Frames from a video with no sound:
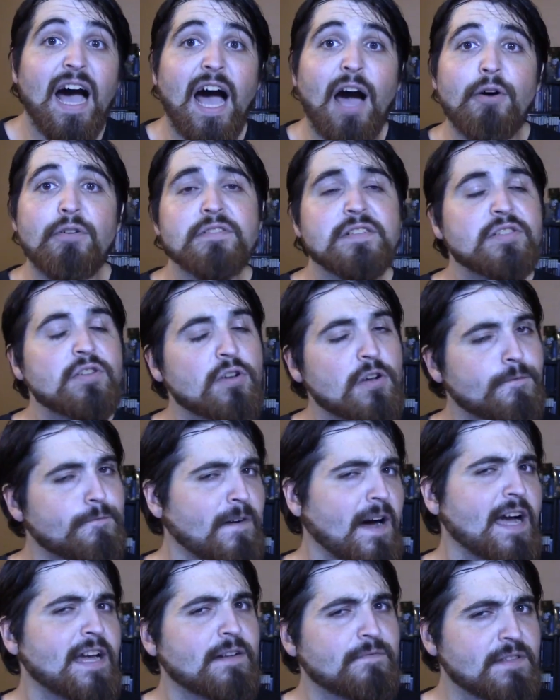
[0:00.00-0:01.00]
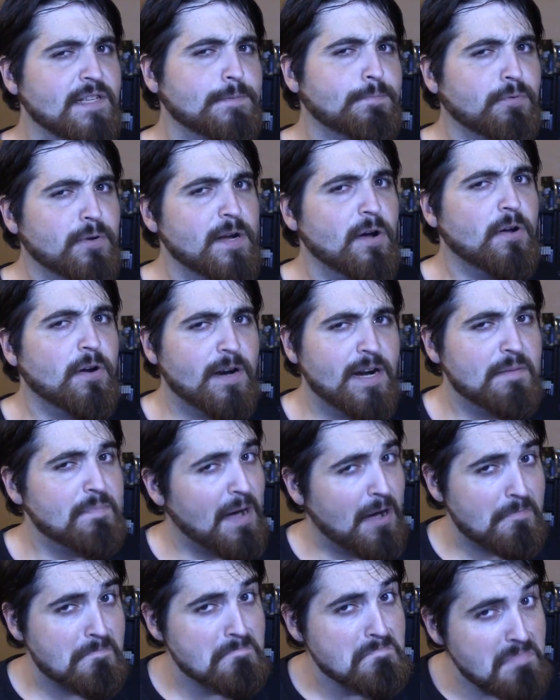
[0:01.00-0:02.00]
I was notified of this pre-order at
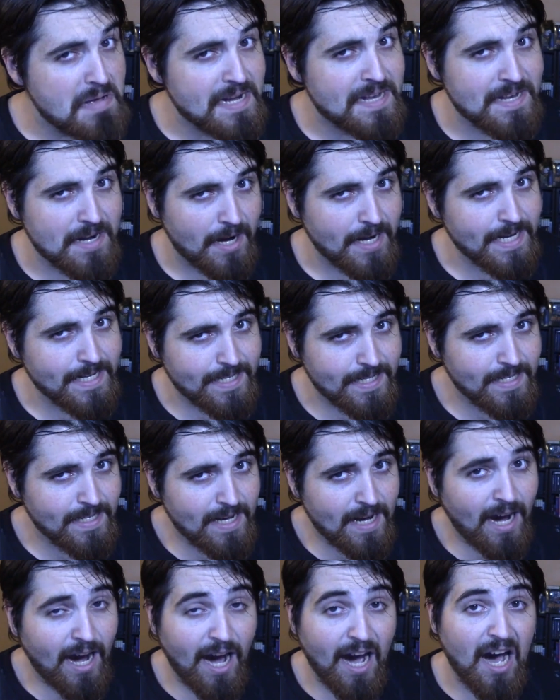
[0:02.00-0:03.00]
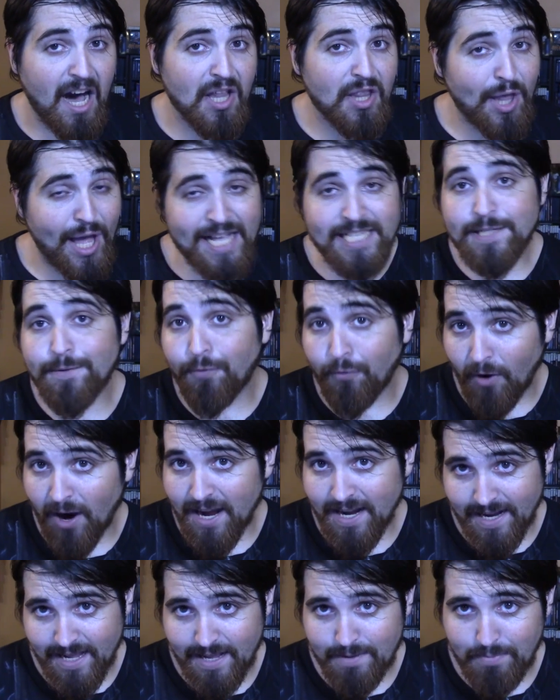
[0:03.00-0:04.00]
about midnight uh, last
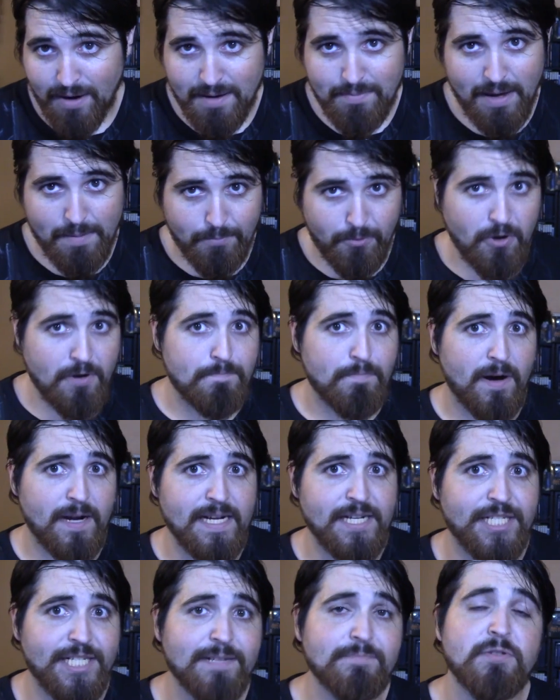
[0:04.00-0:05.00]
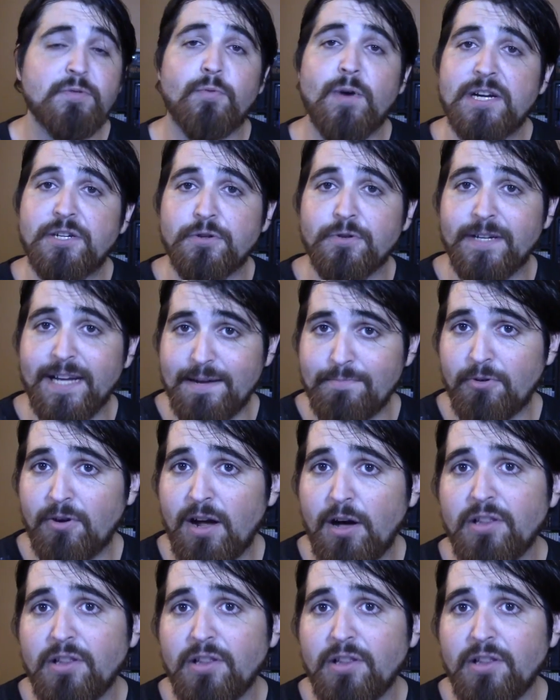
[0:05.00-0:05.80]
Friday by my good buddy Jim the Retro Gamer.